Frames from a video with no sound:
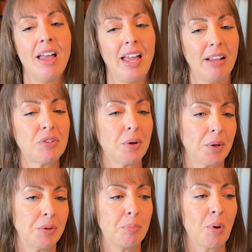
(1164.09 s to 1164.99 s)
And I've
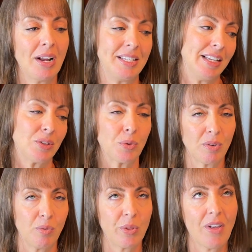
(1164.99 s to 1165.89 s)
started pricing sort
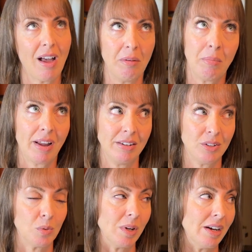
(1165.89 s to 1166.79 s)
of with that in mind
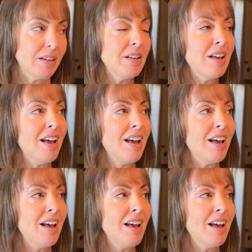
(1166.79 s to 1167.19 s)
as well.